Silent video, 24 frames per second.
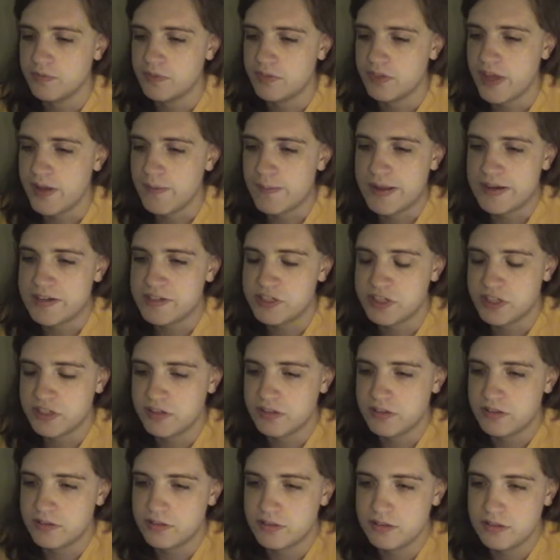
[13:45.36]
they
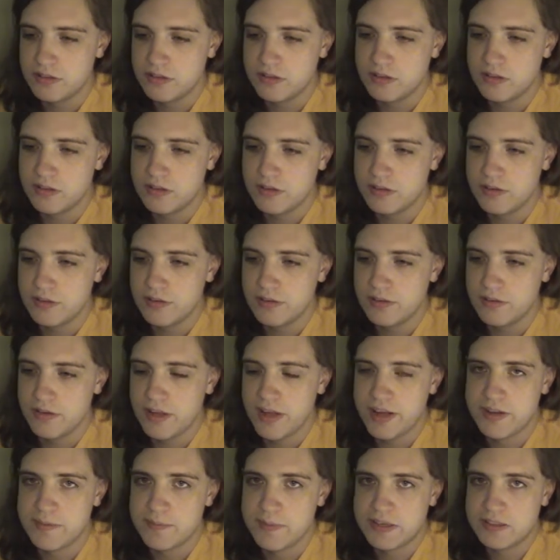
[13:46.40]
mentioned
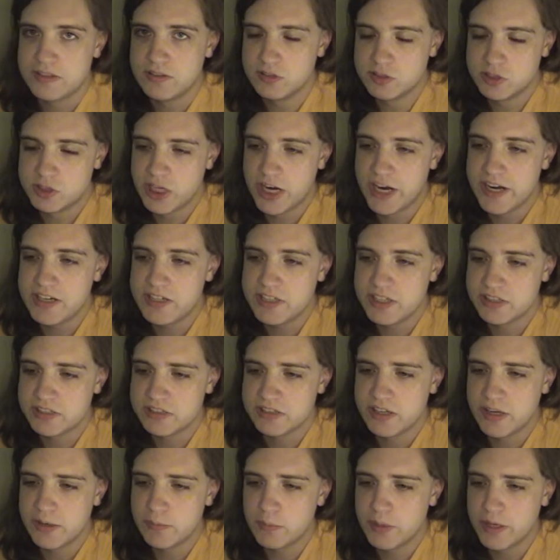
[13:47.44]
any mental changes,
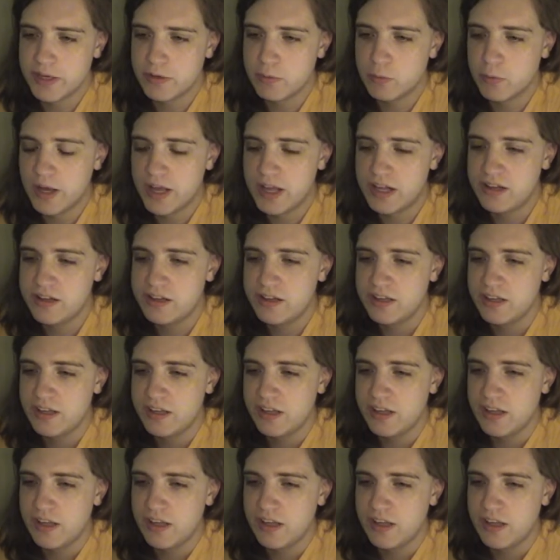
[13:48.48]
and I'm like, well,